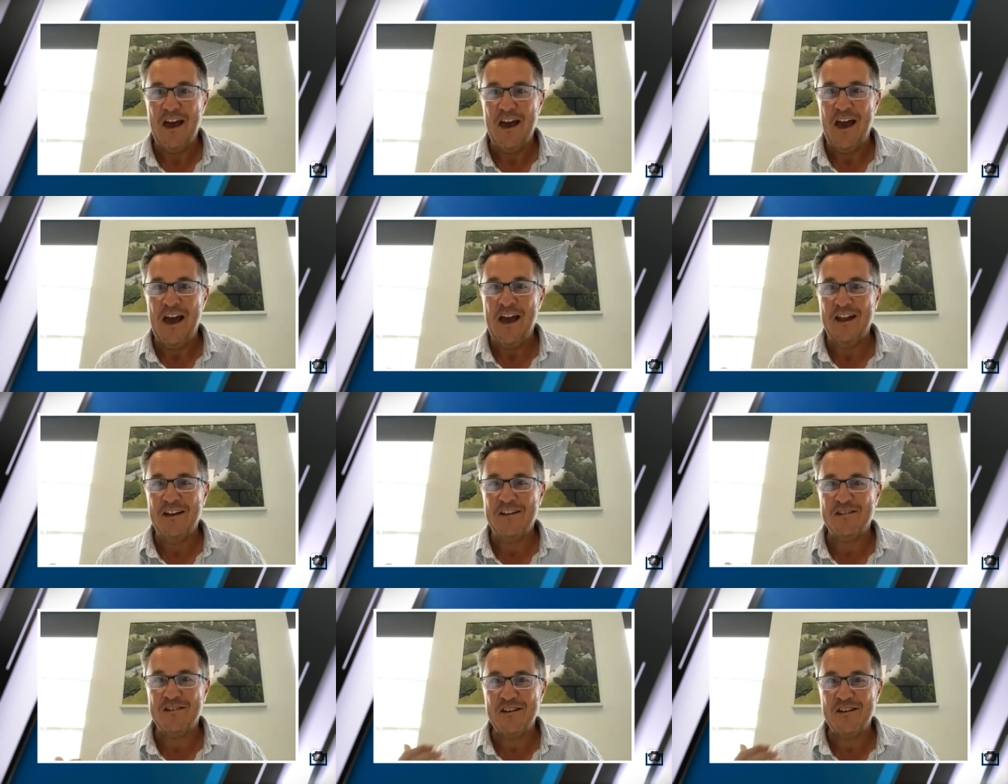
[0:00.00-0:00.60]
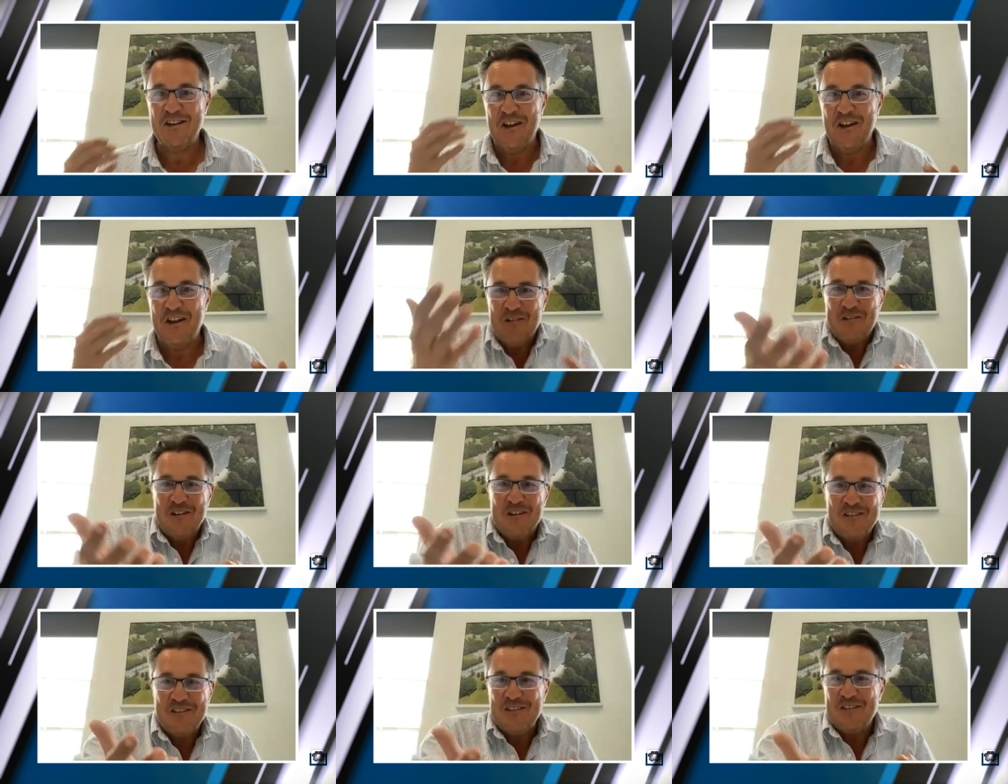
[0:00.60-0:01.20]
And, you
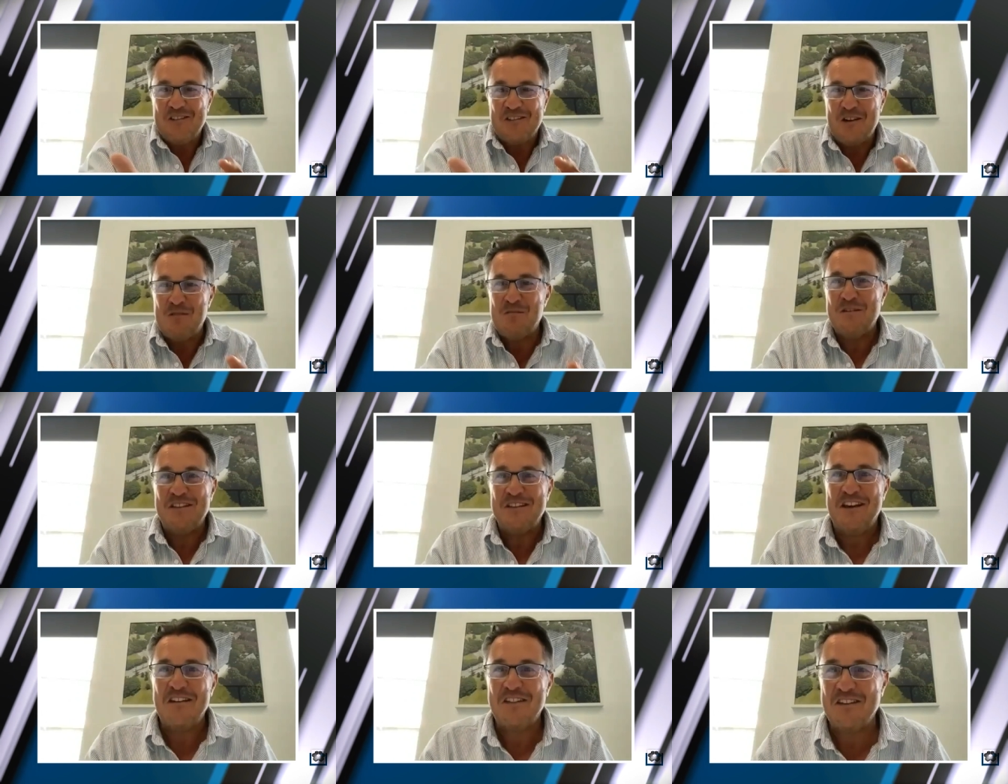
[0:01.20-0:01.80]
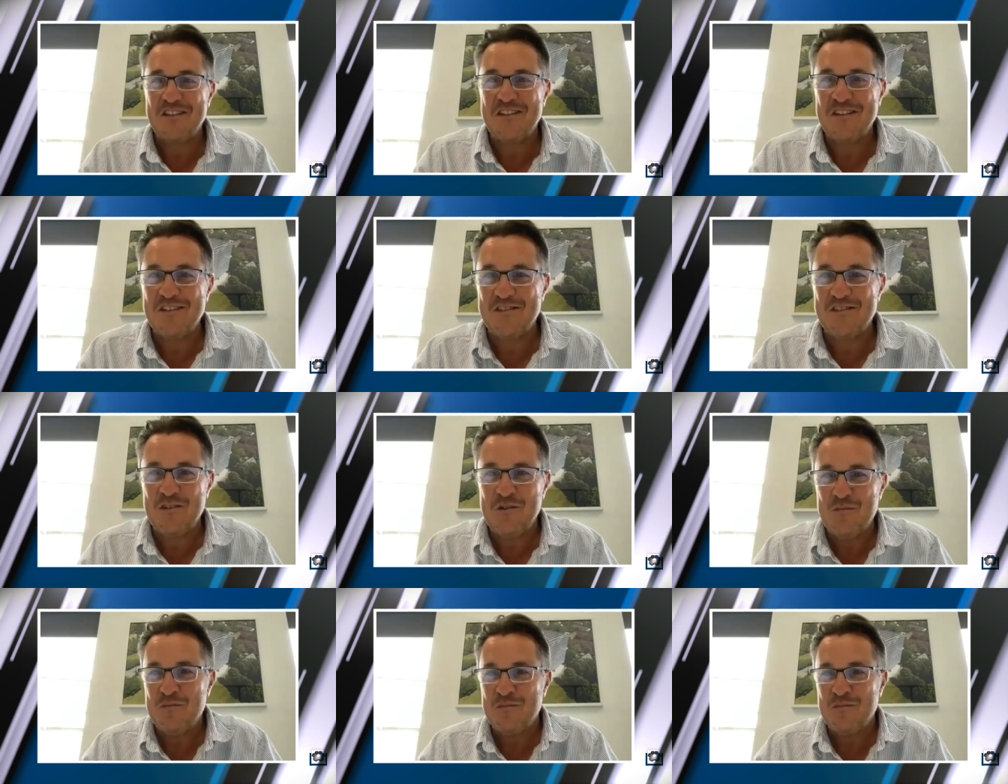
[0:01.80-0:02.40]
know, some of the other
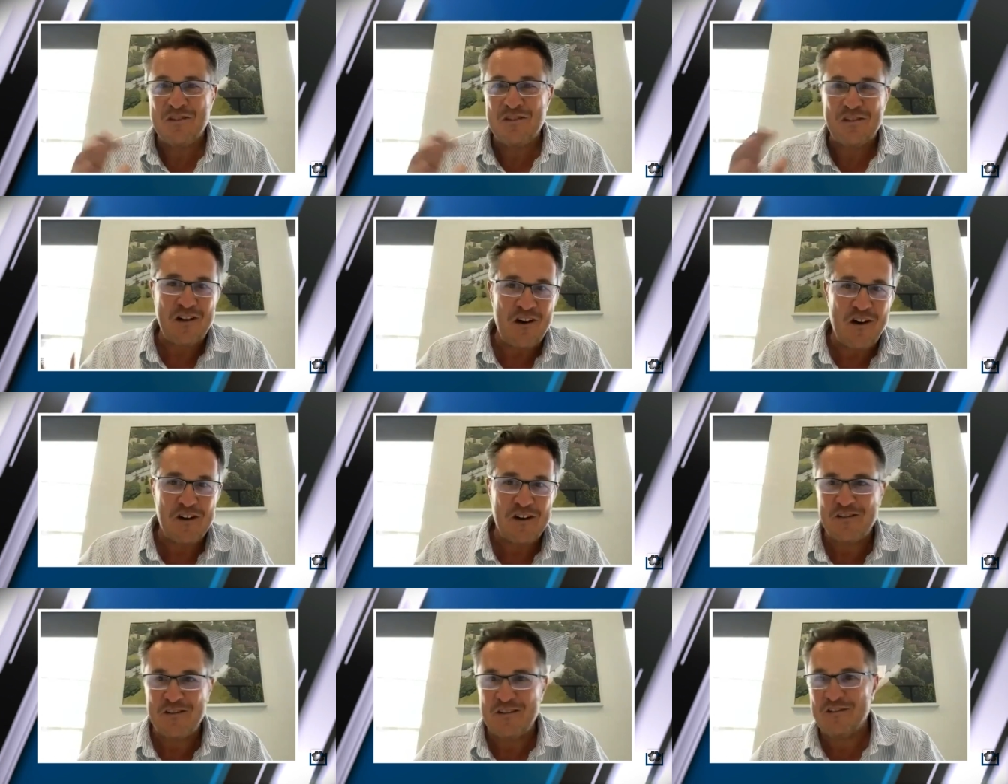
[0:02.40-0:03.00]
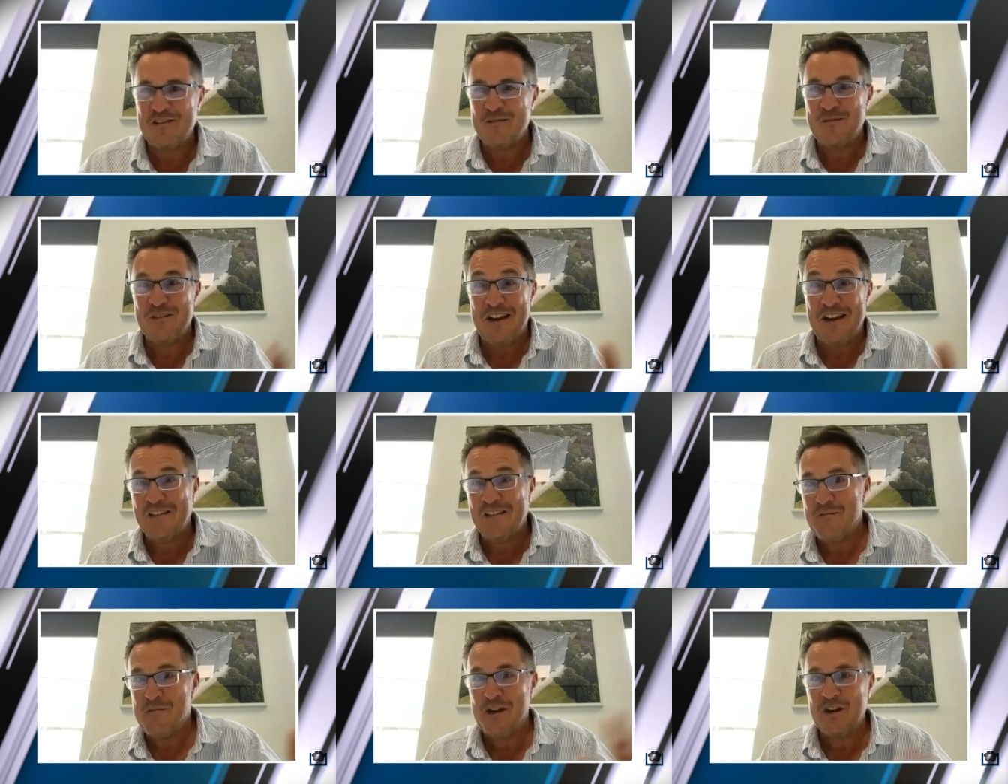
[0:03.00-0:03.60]
systems, SCADA systems
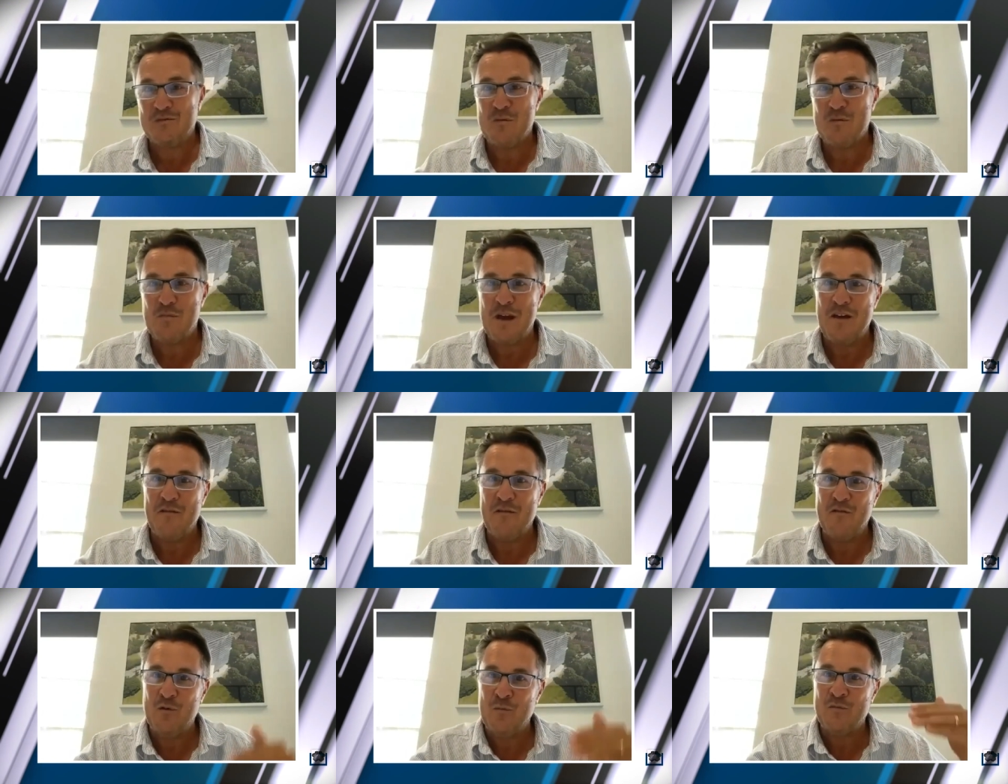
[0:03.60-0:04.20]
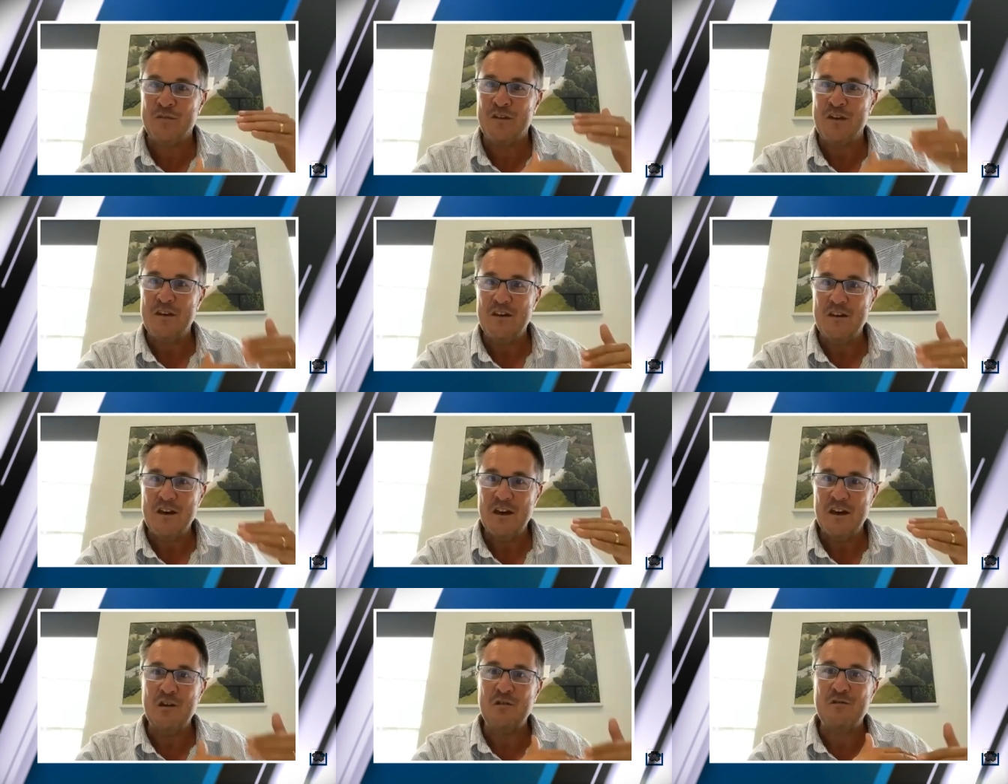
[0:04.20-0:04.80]
and asset management platforms
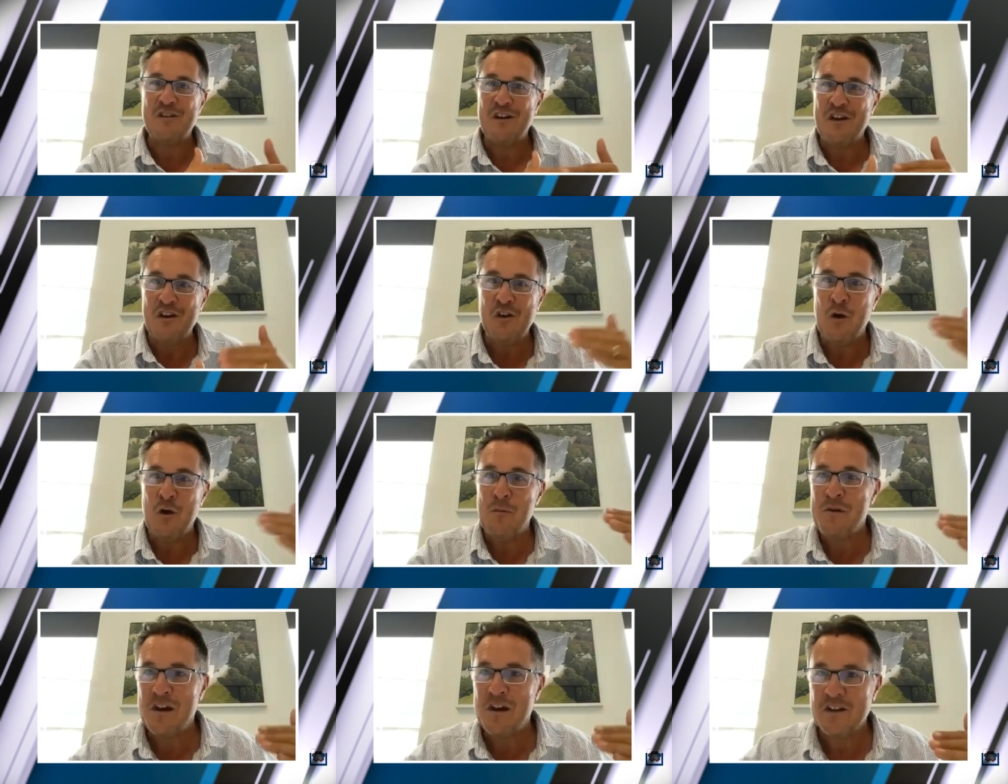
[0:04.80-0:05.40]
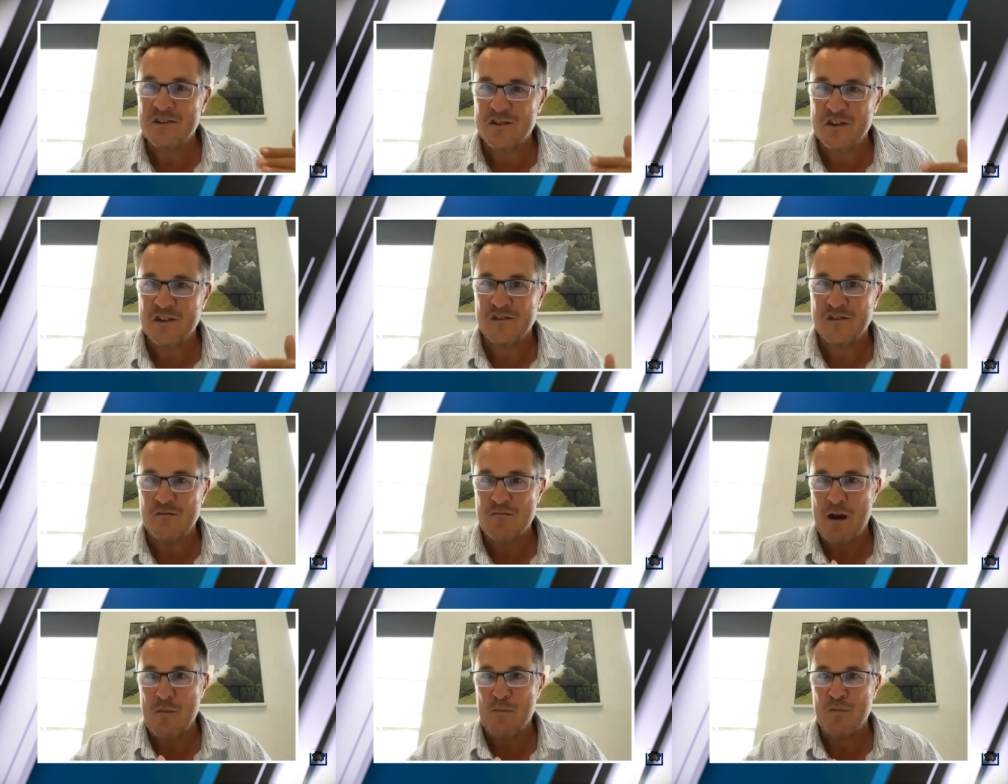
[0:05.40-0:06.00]
are using a nomenclature
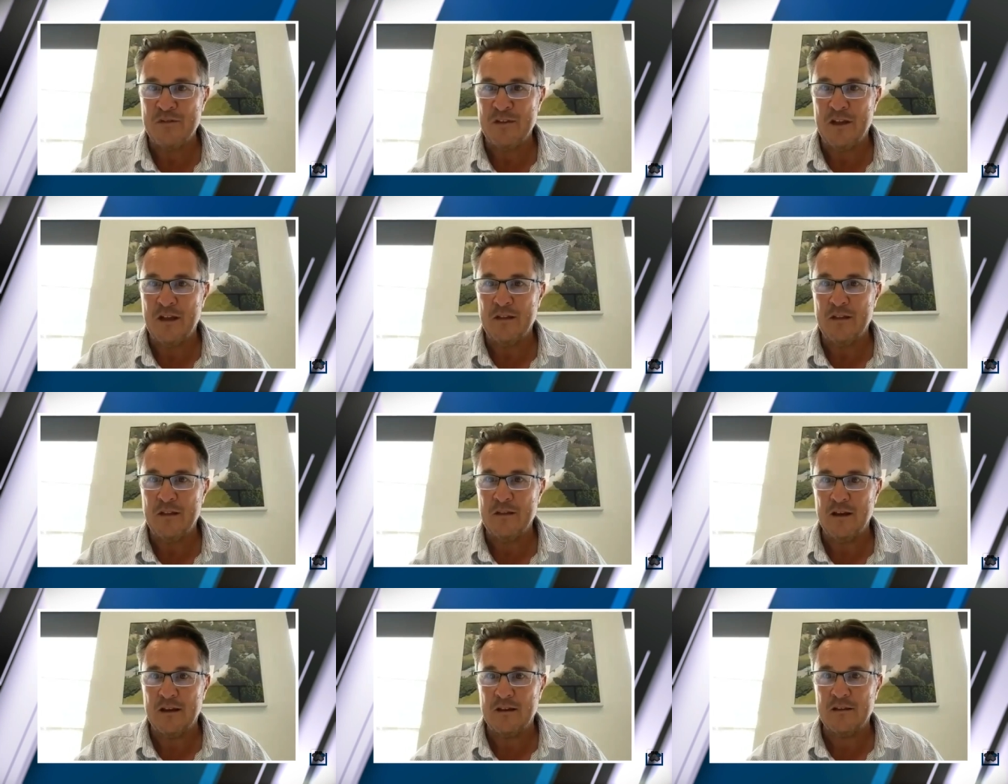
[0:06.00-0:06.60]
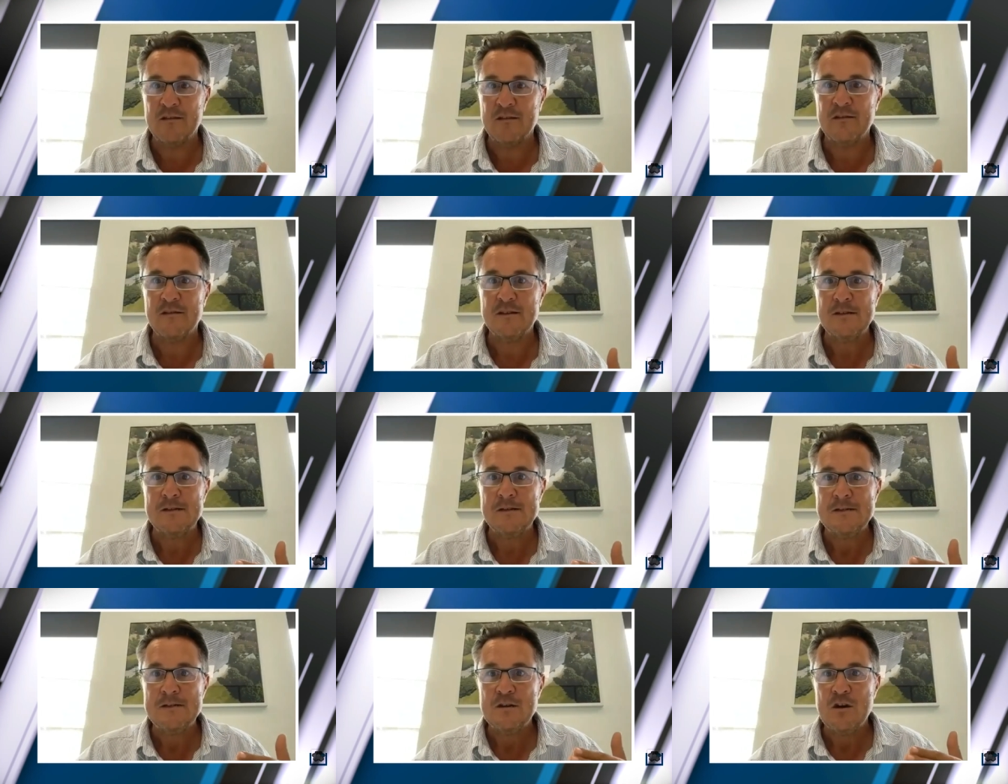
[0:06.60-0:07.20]
to represent things